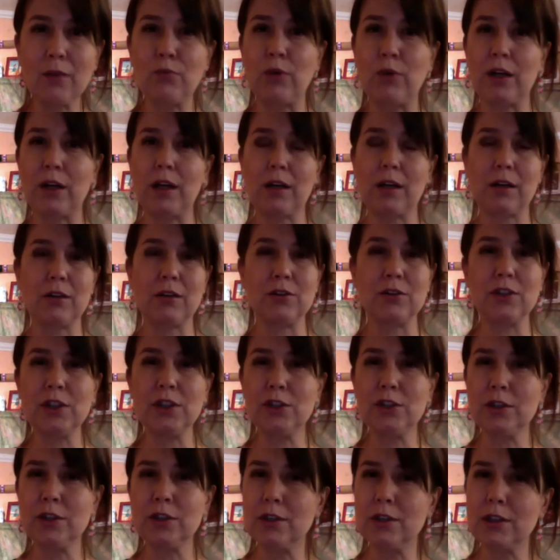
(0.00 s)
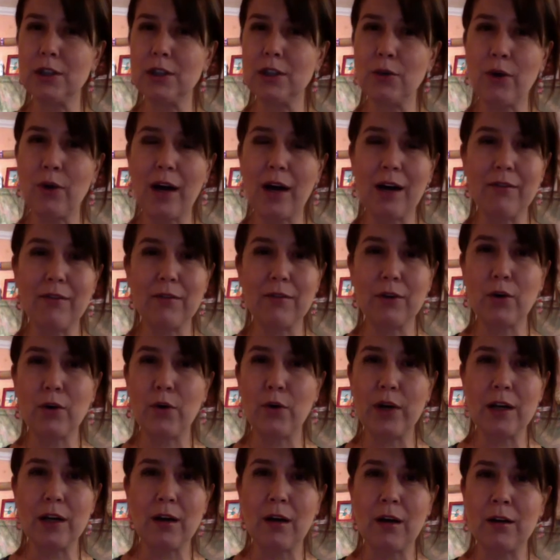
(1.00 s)
what other conditions you have
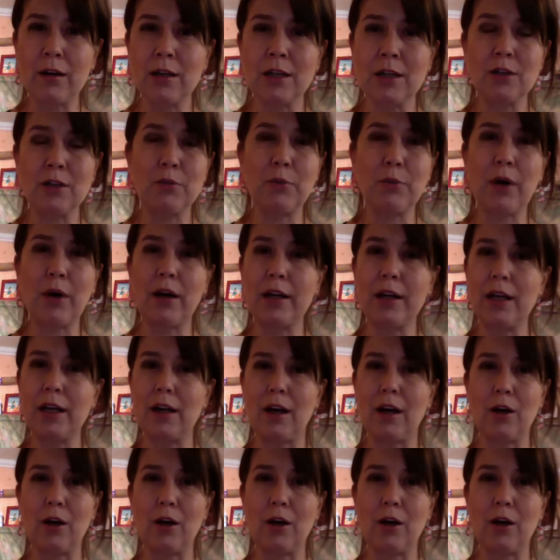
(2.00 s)
going on in your body,